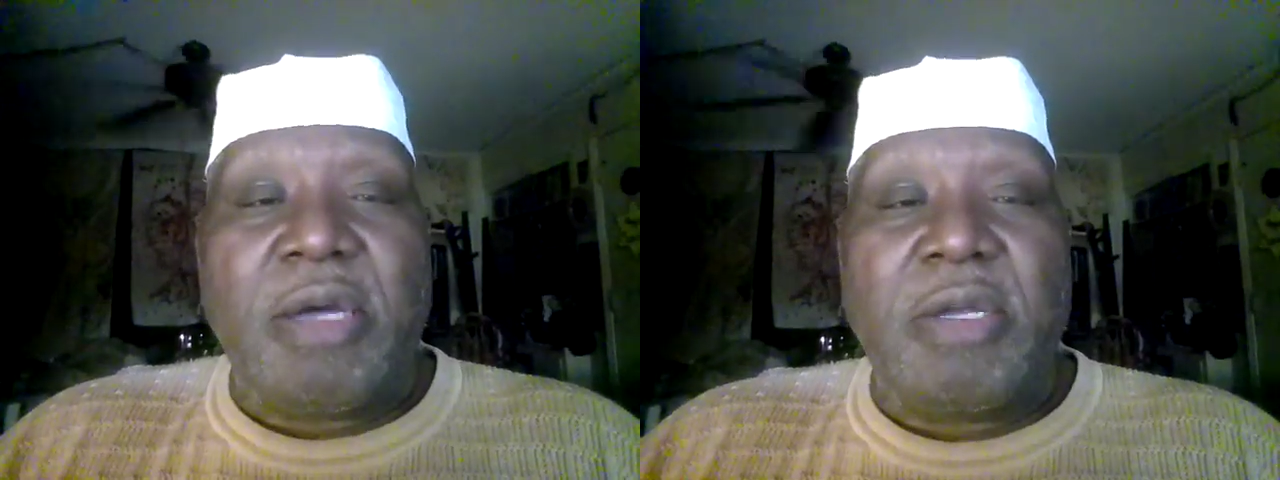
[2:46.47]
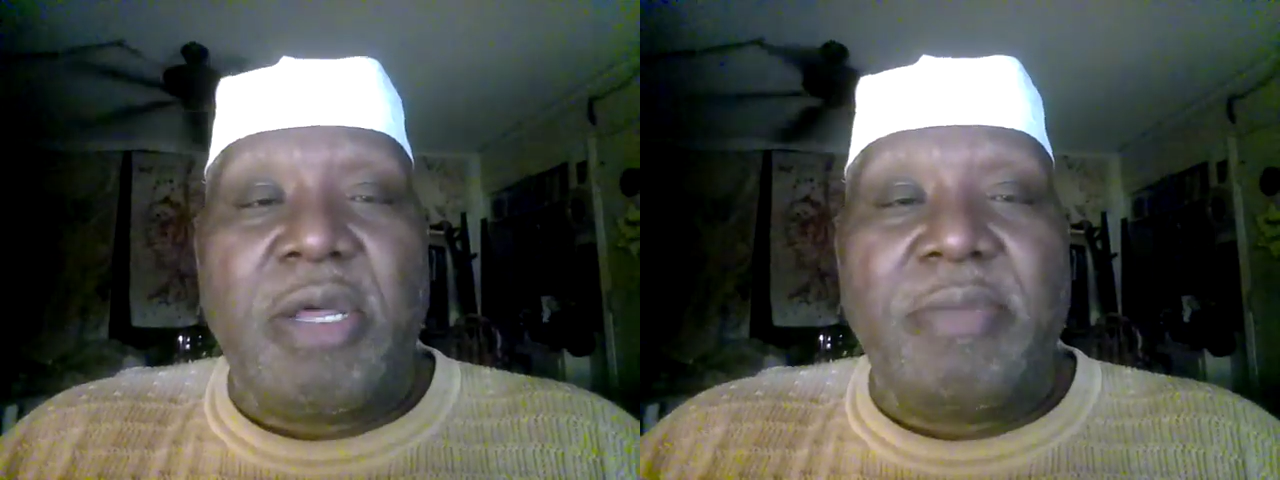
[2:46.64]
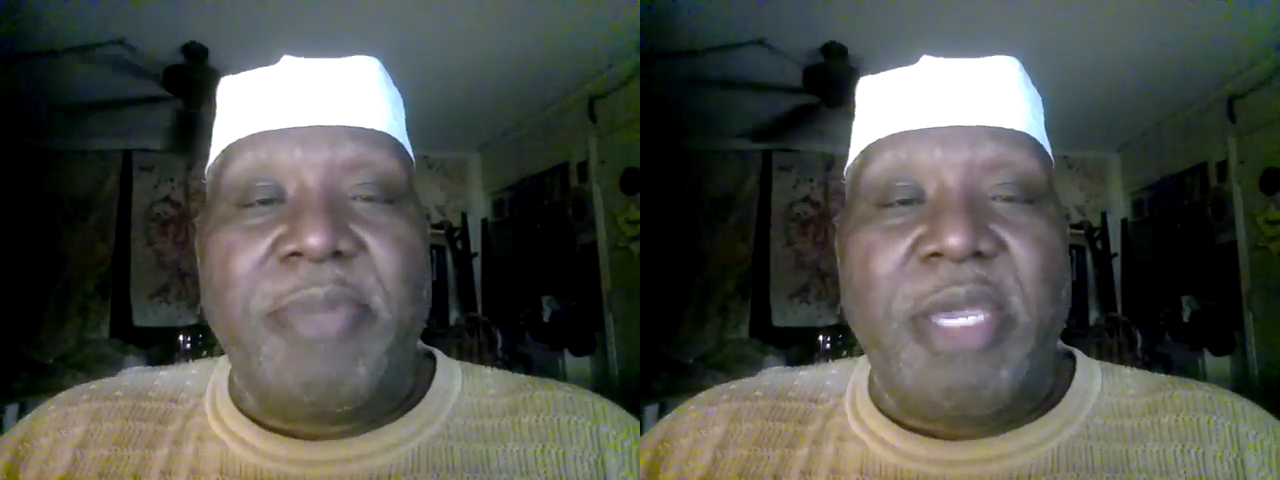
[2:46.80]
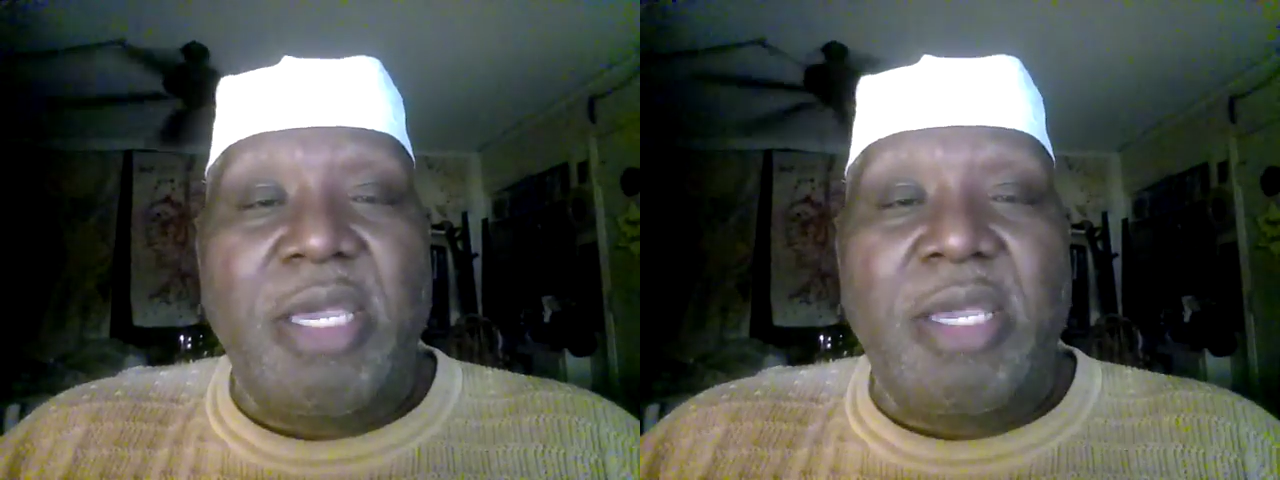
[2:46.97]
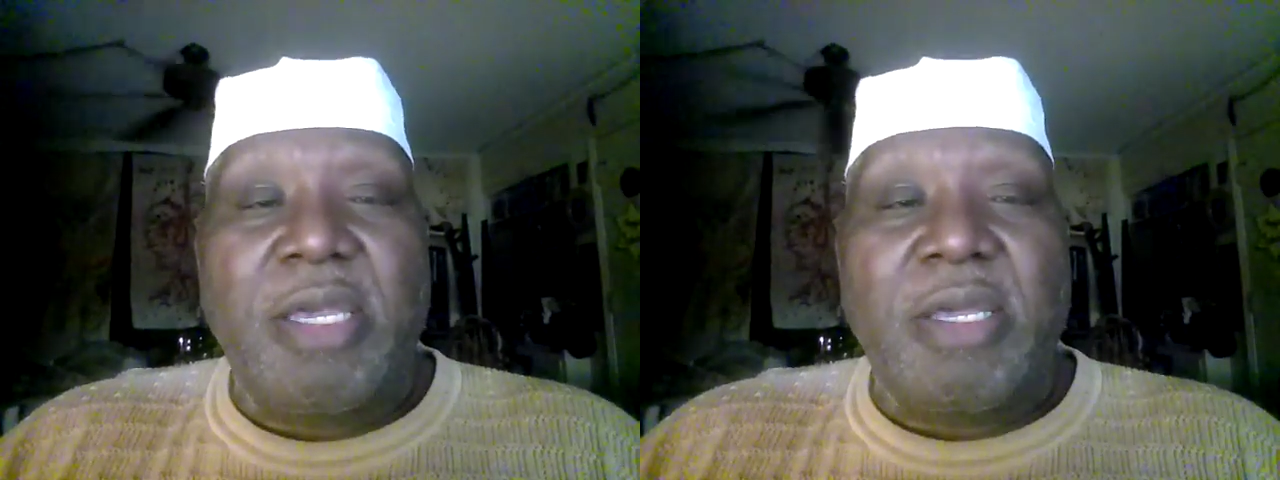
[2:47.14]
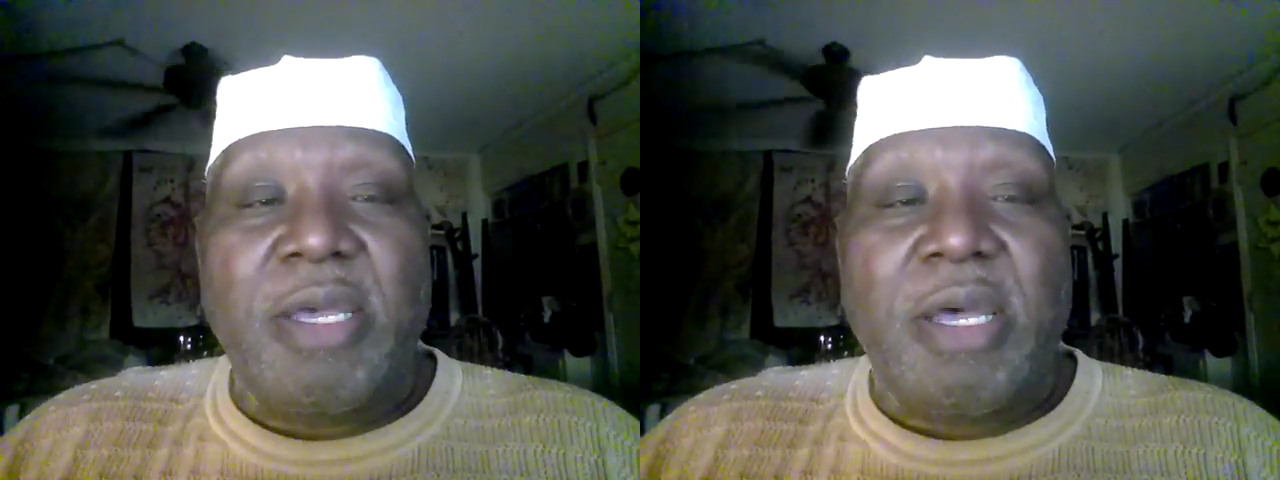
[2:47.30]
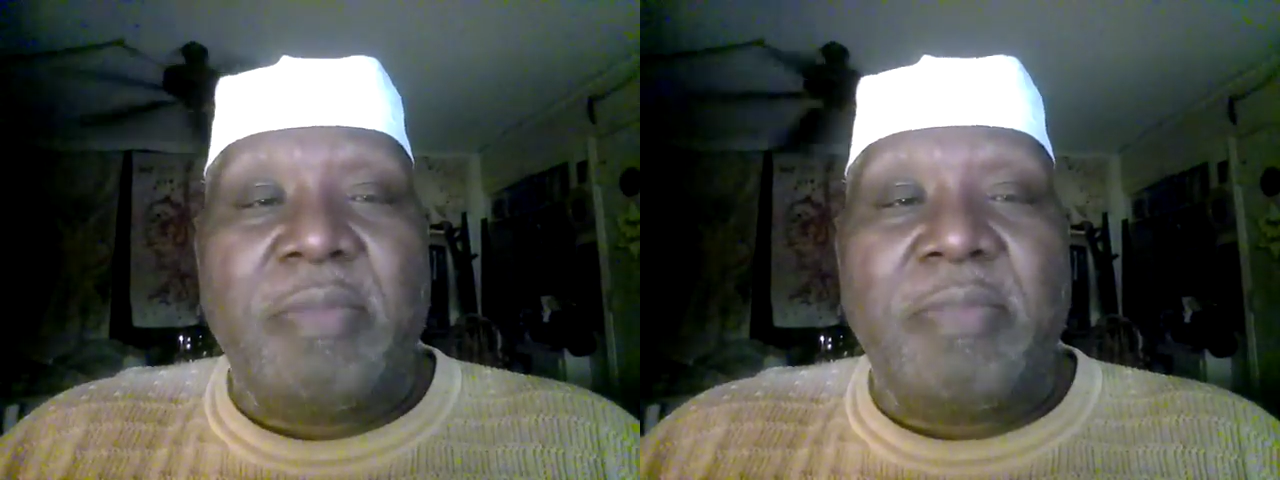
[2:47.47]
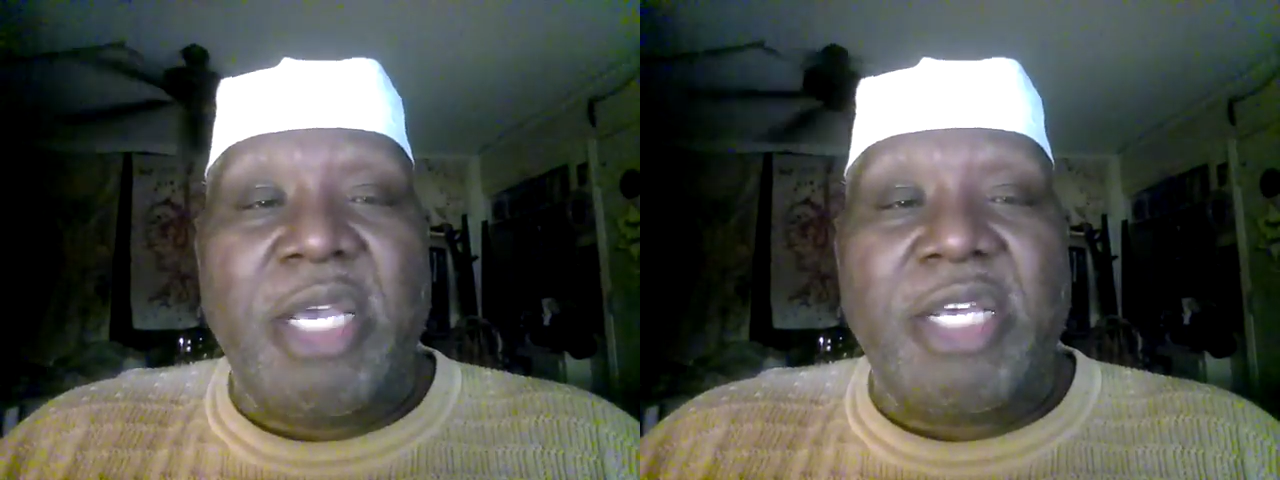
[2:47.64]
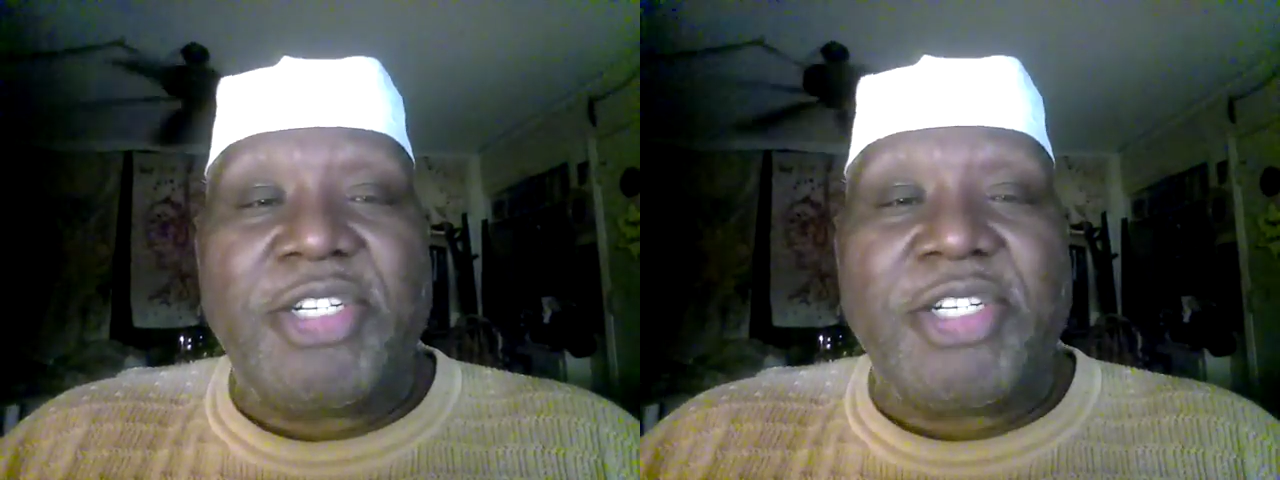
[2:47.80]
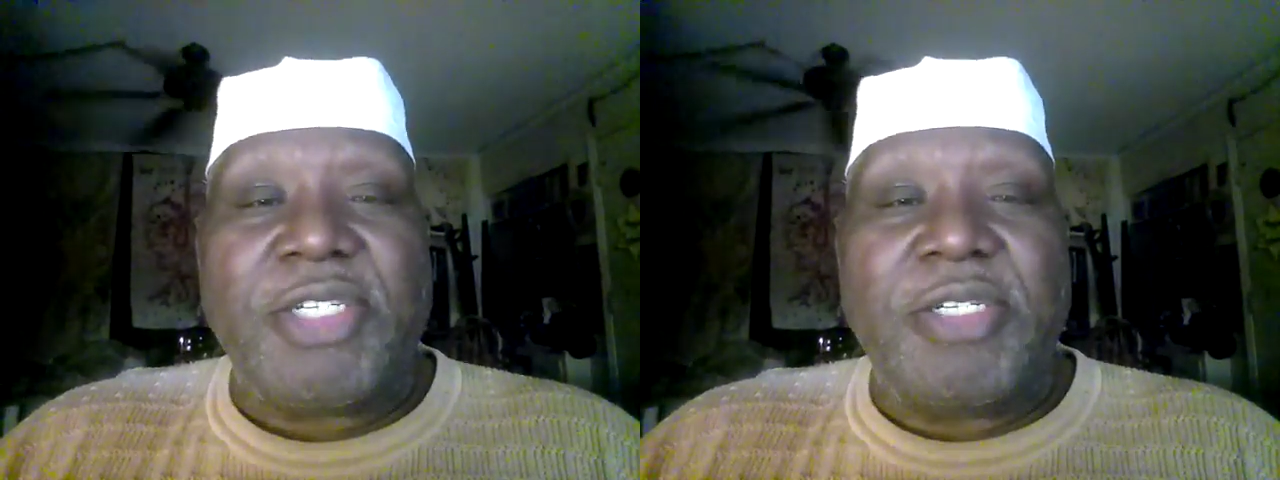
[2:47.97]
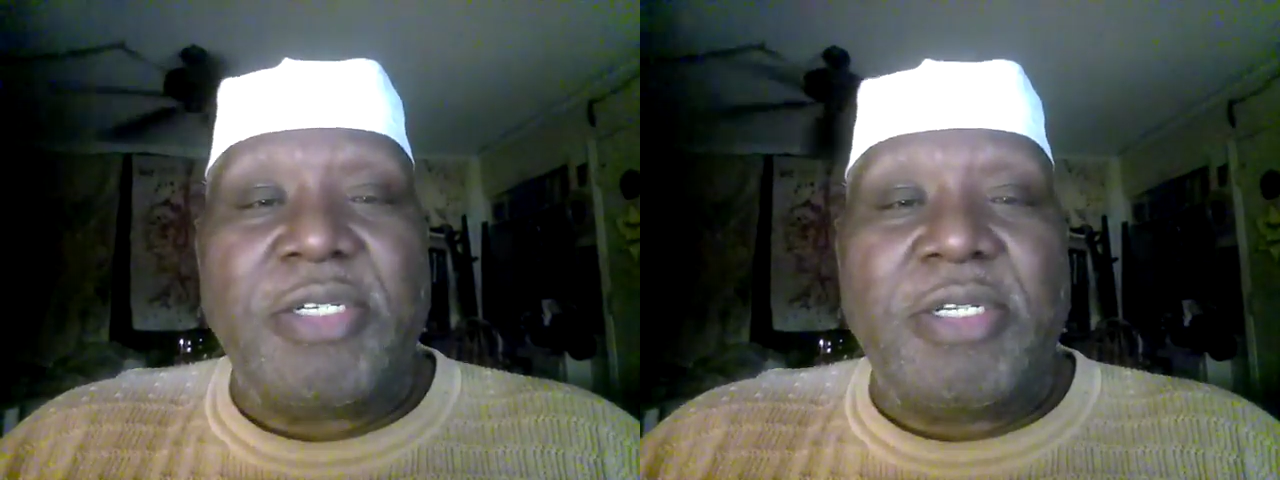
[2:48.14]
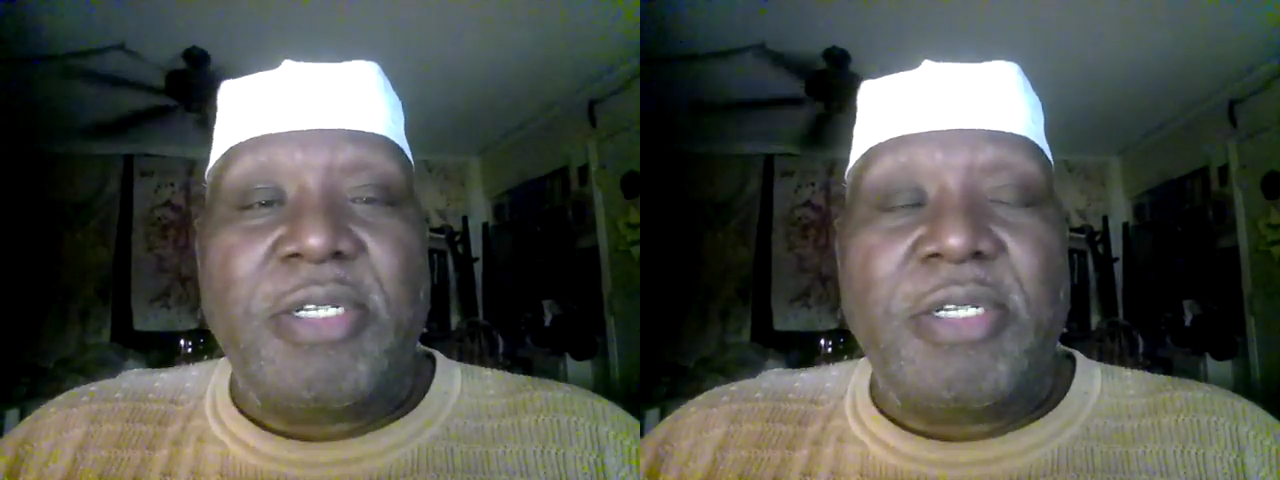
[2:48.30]
garage like the Villa
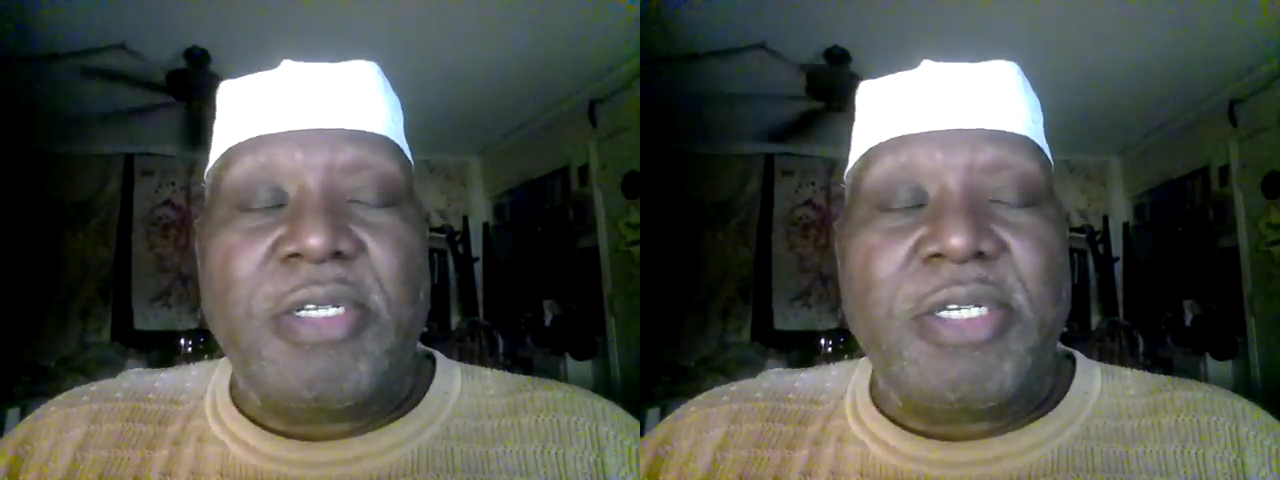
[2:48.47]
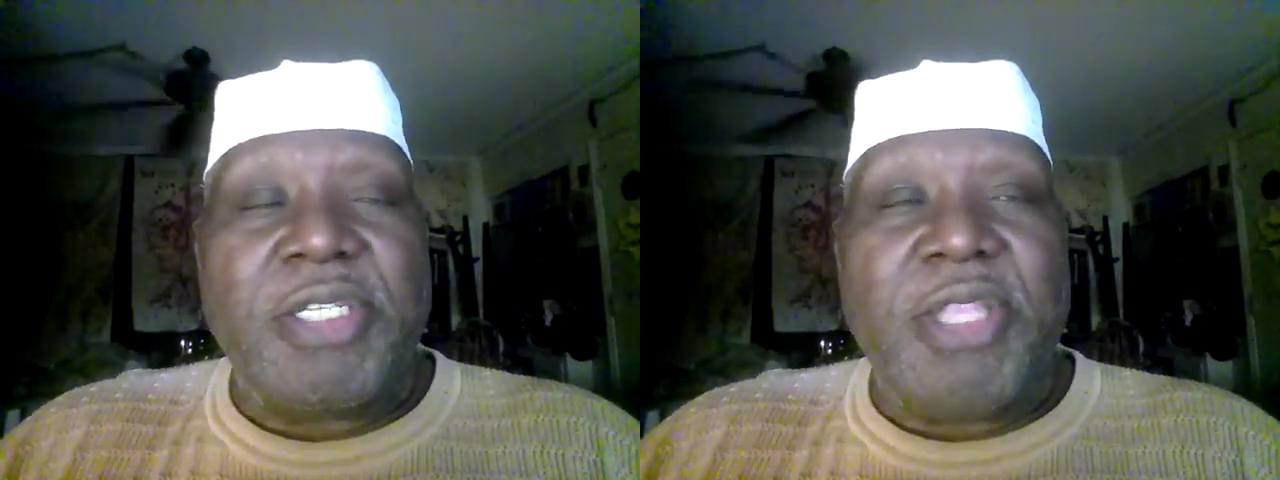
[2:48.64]
Medellin.